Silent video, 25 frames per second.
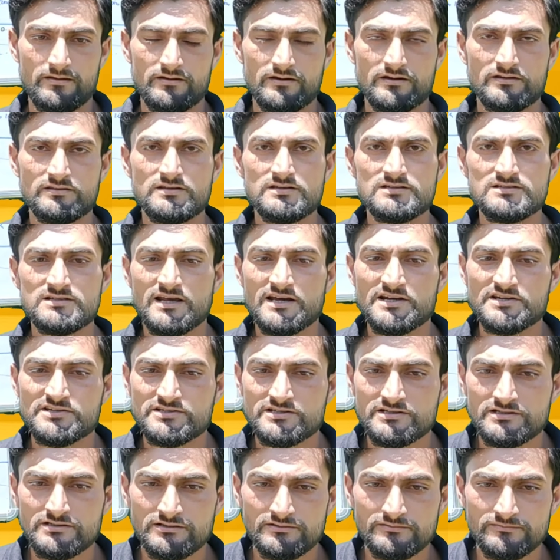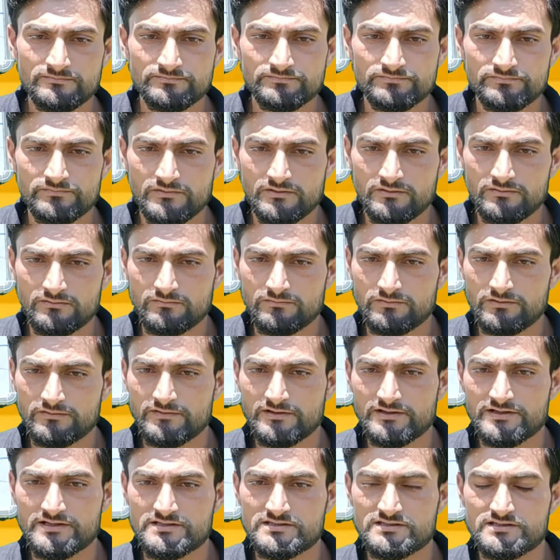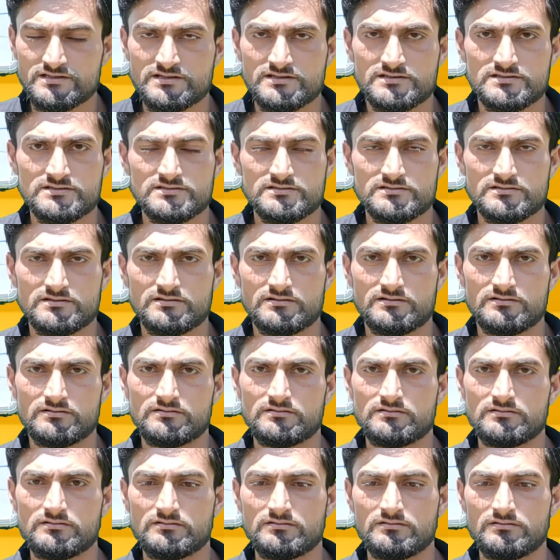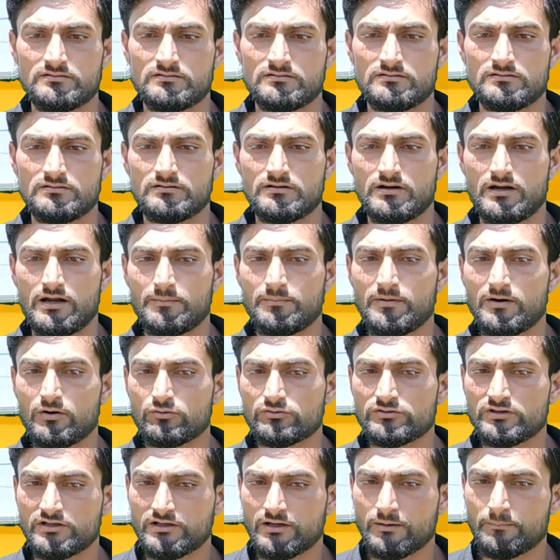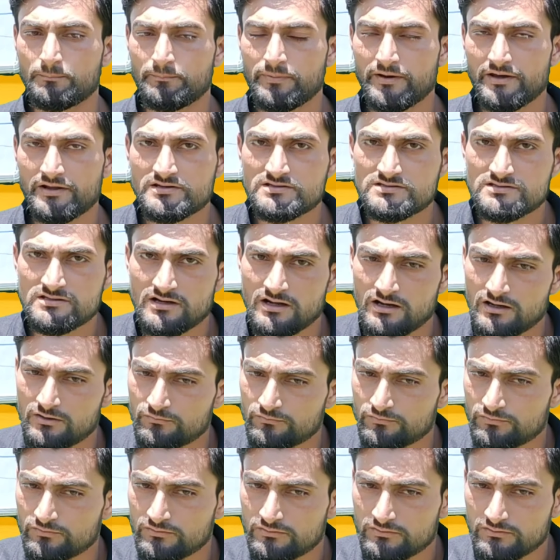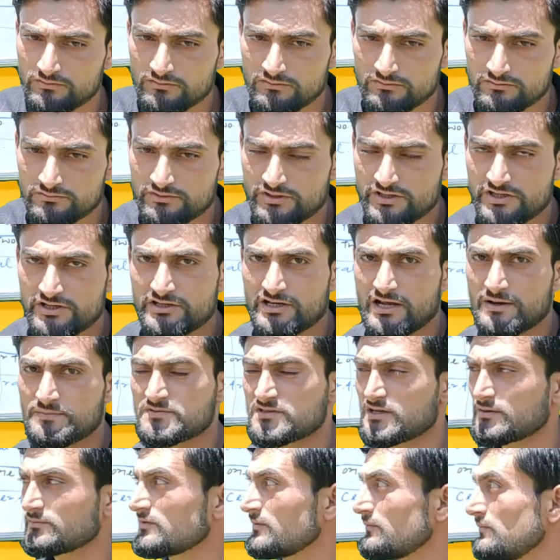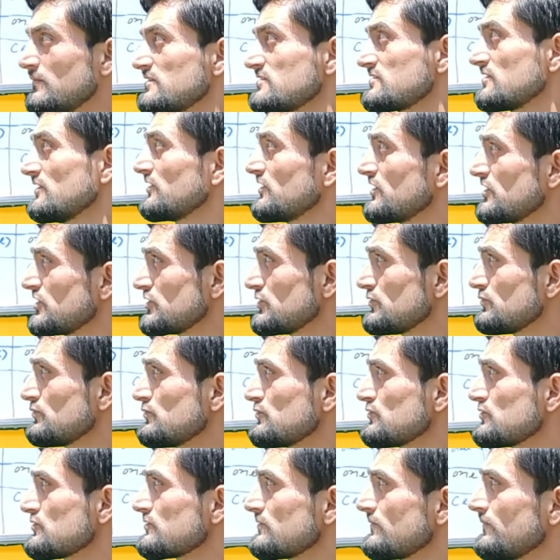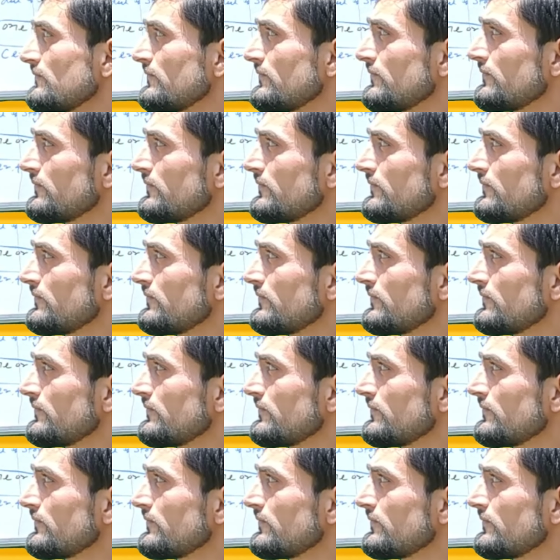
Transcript: In this lecture, we will discuss about the comparison of three types of the muscle tissues,